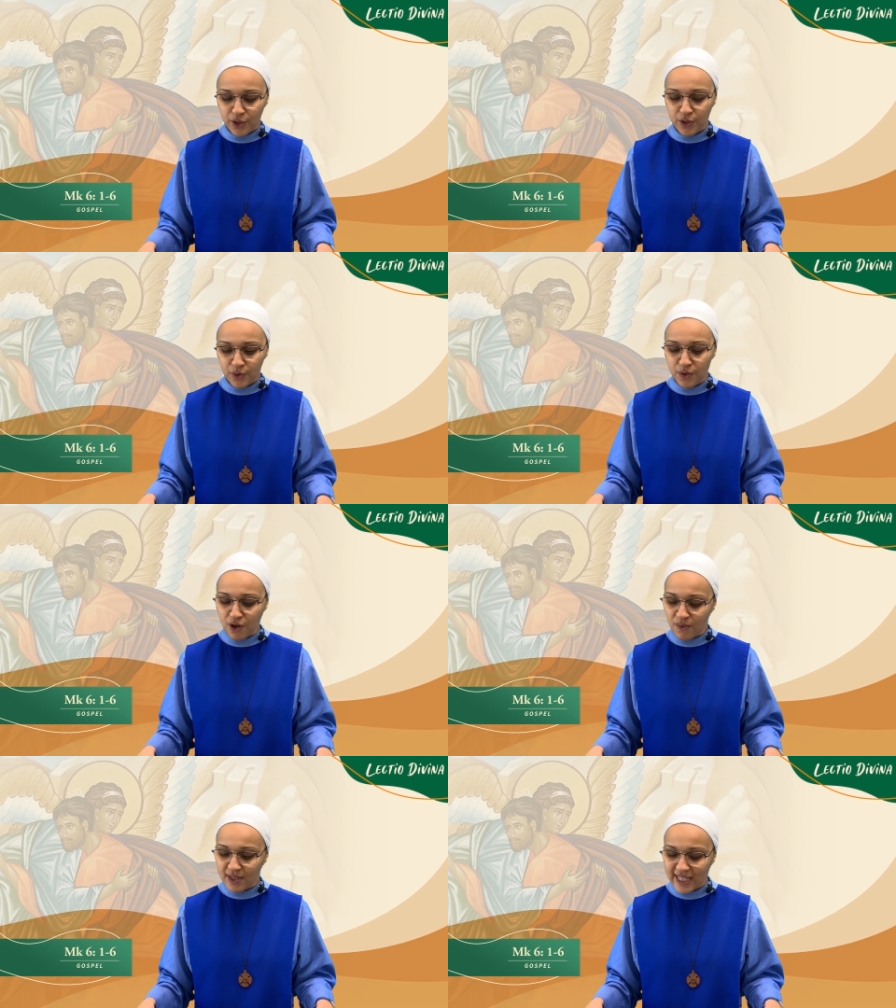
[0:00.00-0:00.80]
do
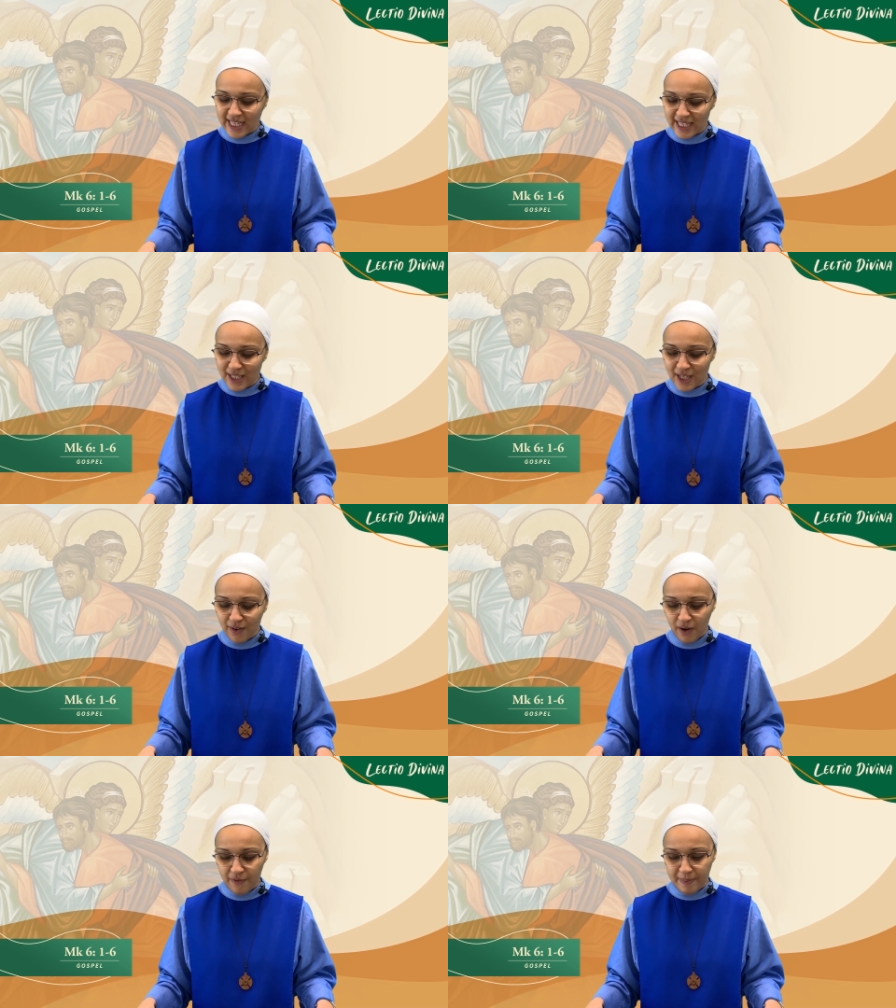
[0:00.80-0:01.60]
no deed
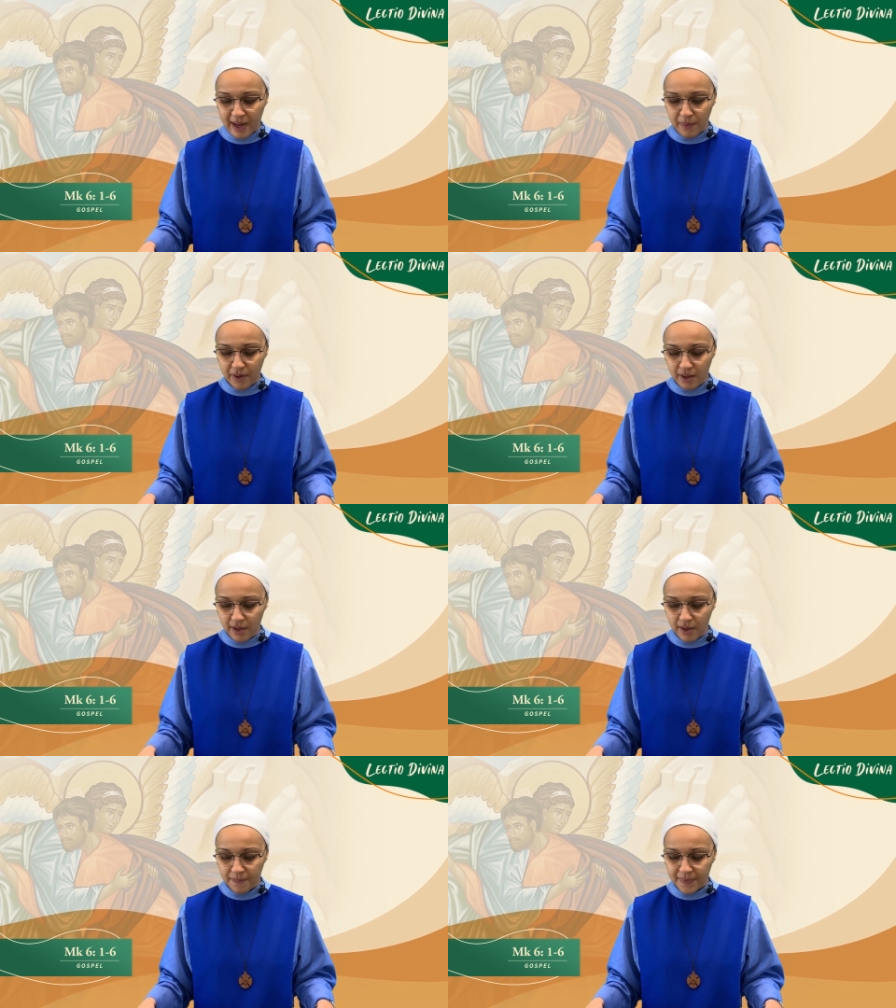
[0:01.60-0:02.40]
of power
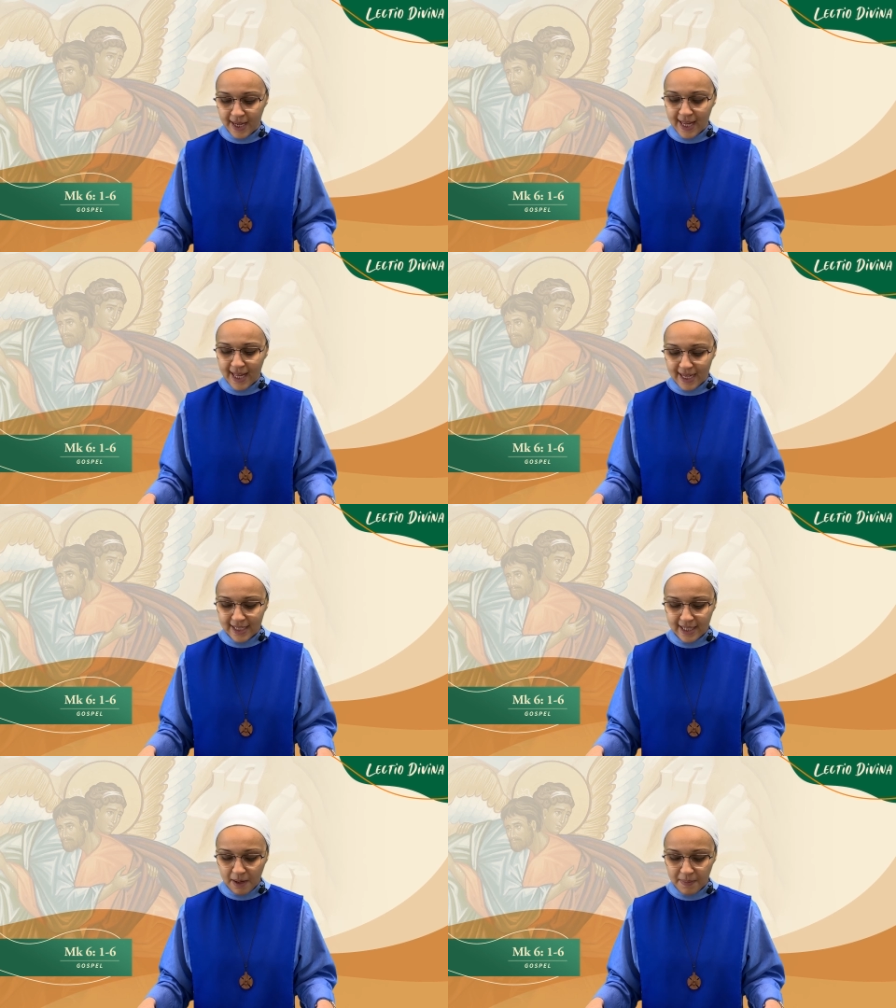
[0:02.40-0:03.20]
there,
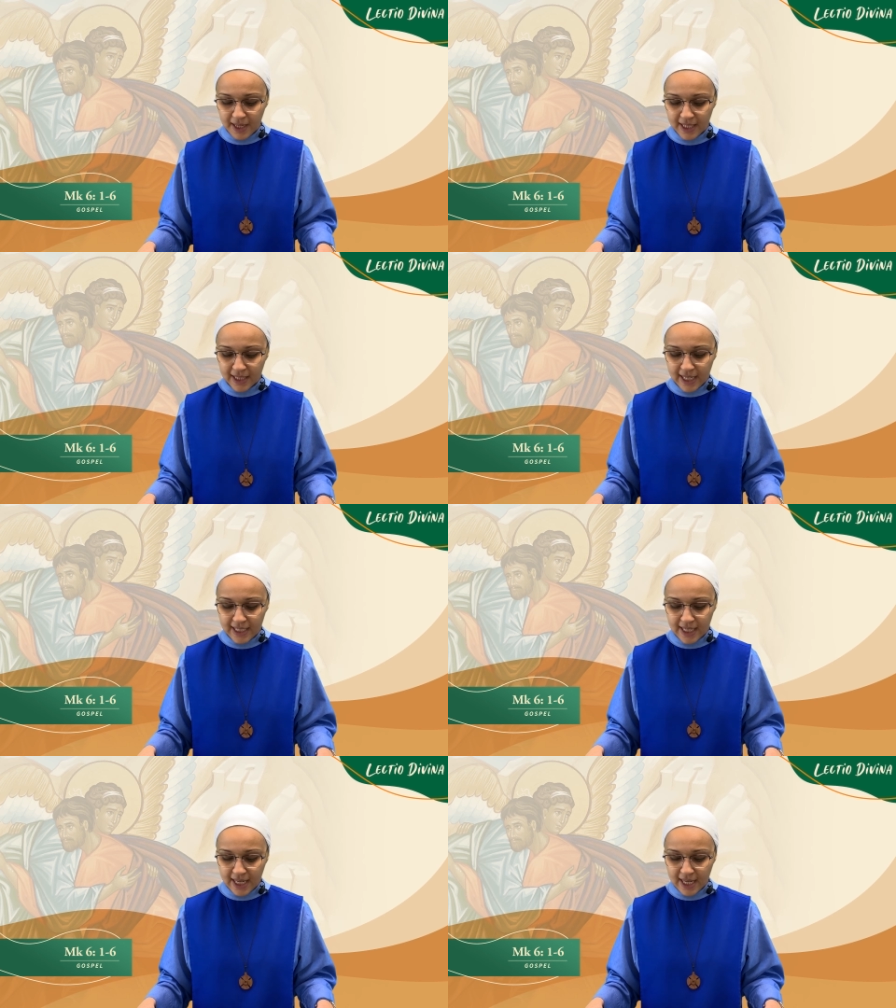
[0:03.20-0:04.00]
except that he
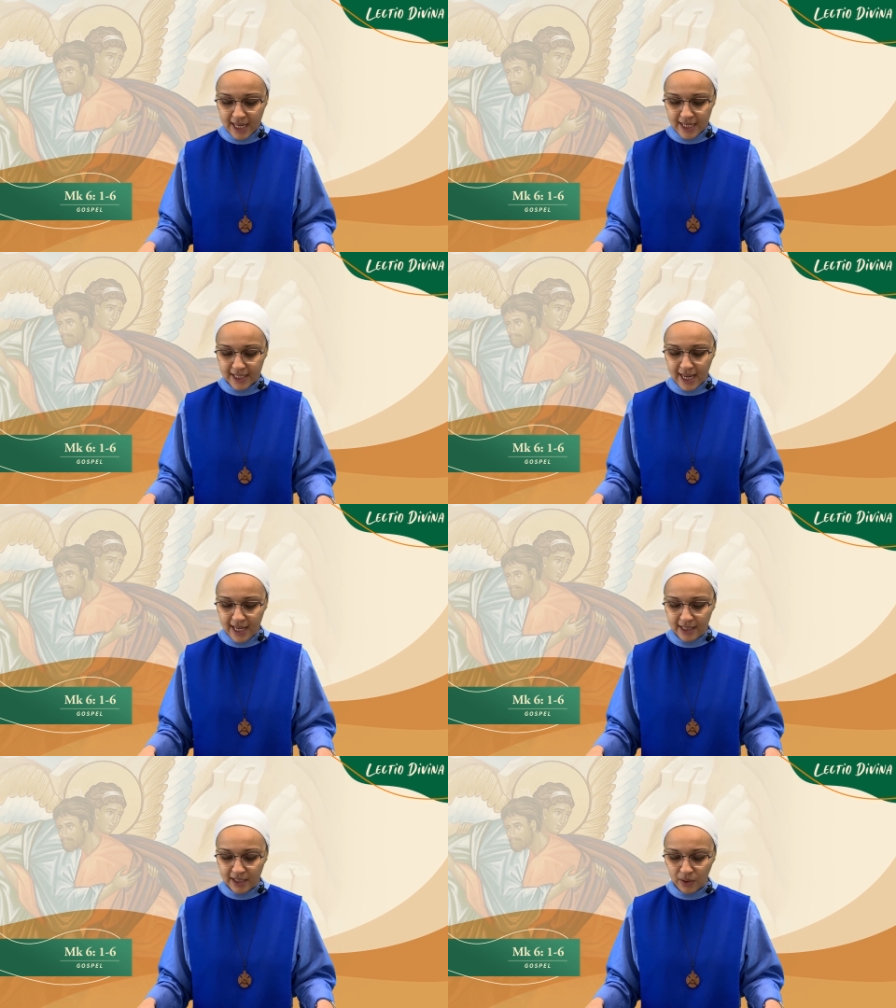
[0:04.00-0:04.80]
laid his
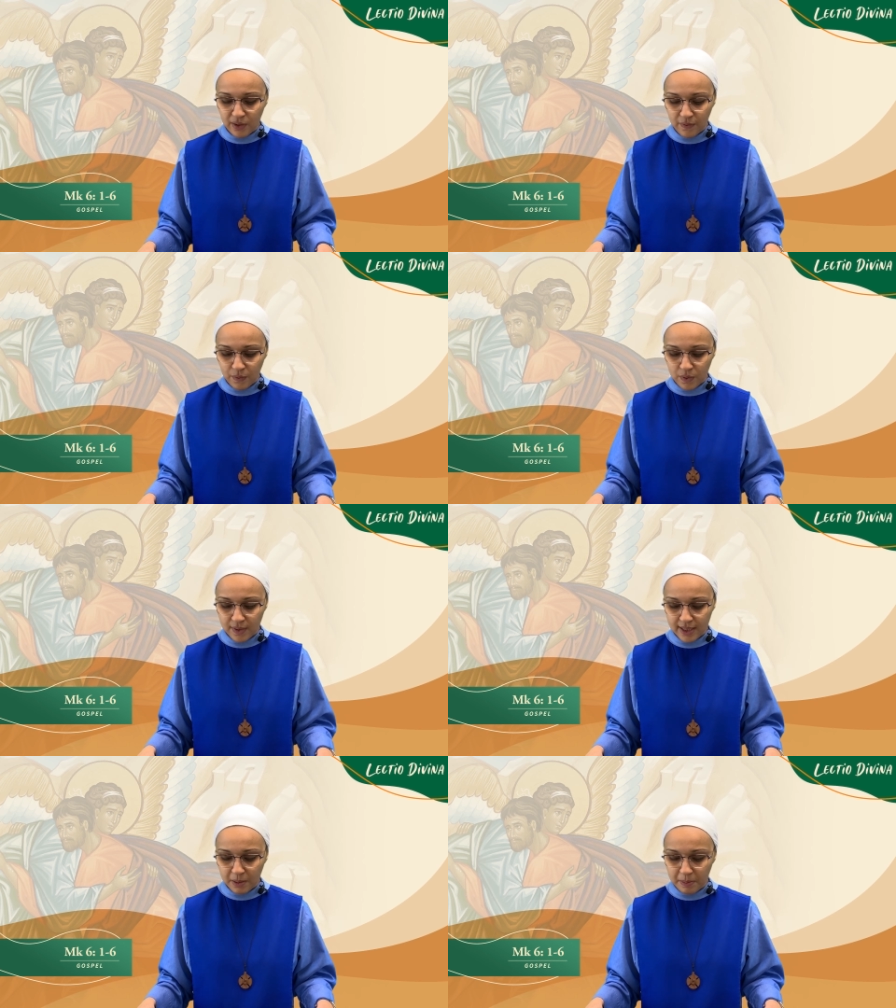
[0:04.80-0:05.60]
hands on a few
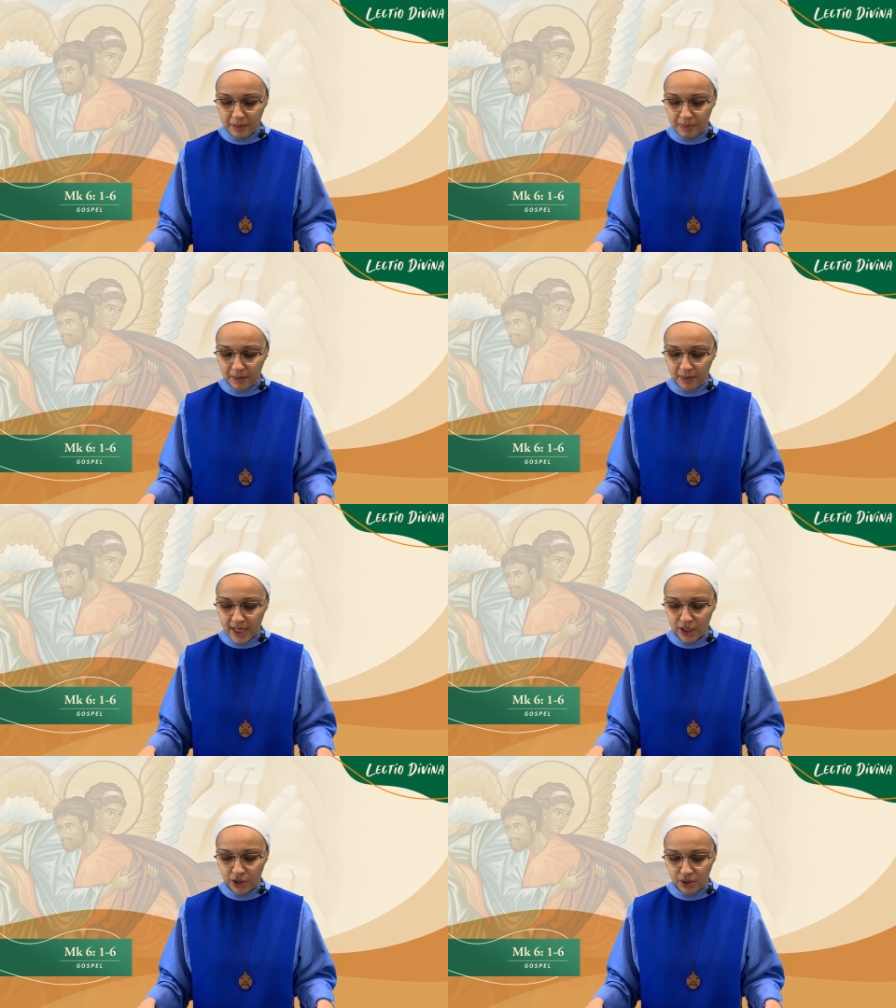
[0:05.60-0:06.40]
sick people
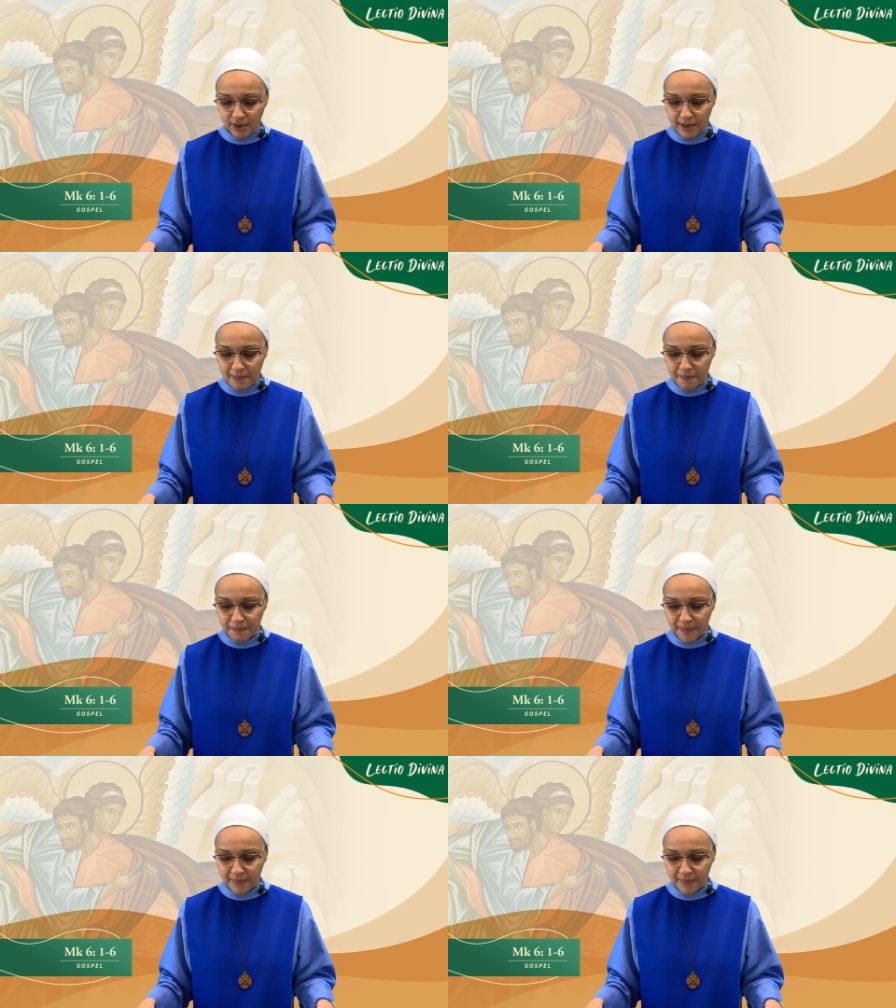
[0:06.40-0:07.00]
and cured them.